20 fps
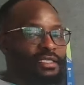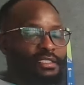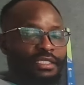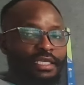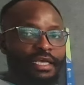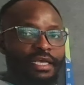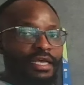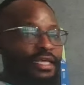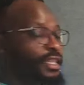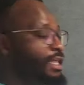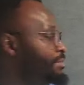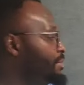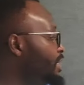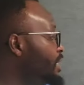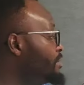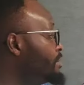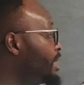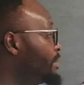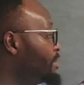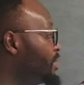as the
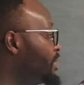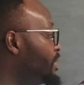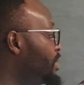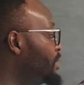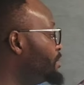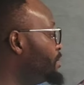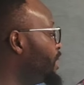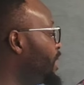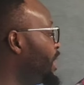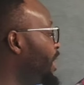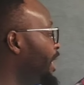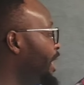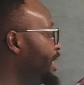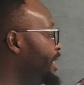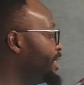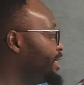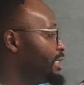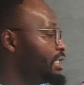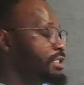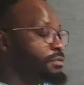minimum trip,
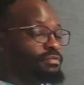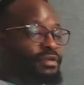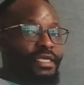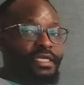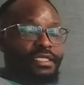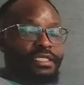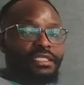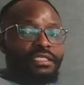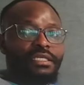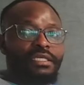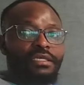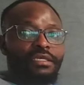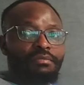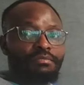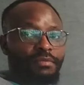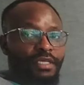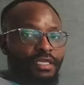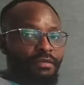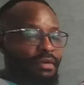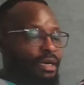and it is paid
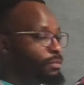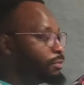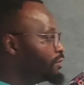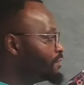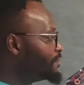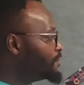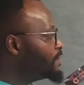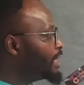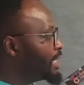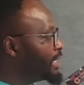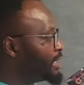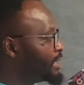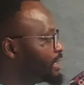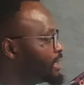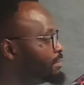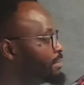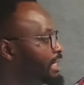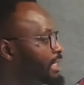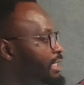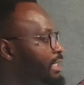minimum of
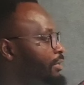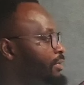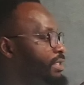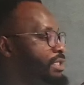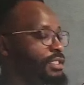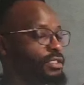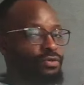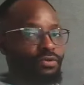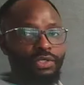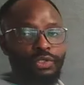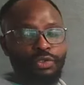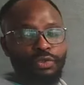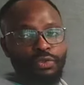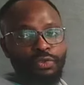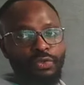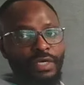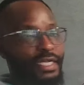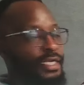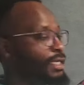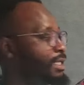200, but now it is going to
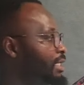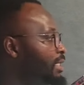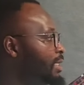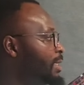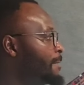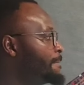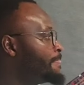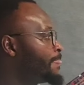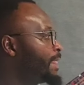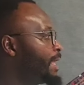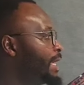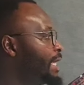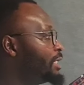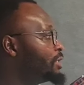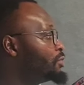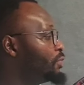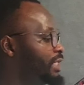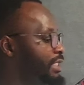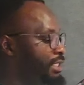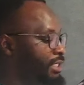
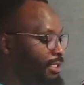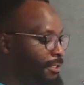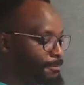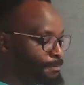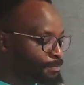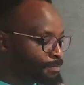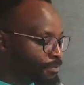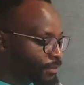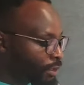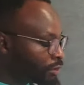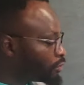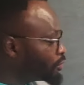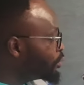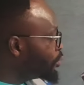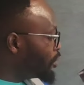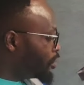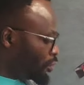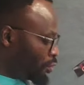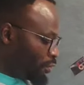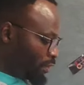220.
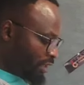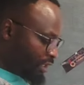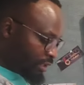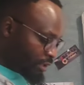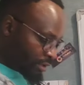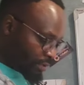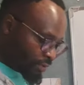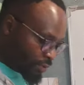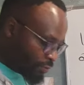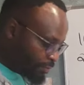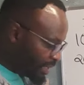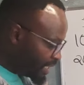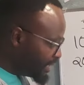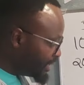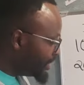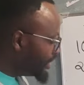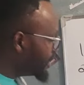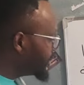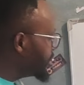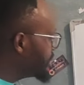So what Uber
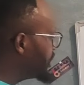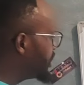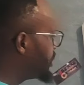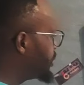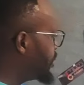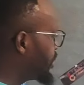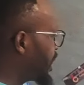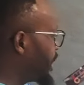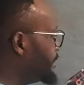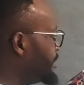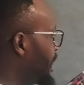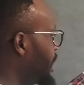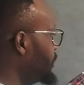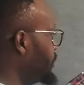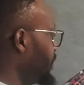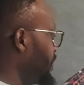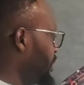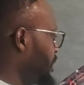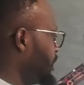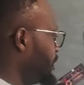did not talk
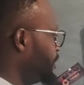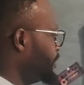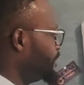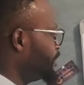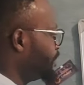about,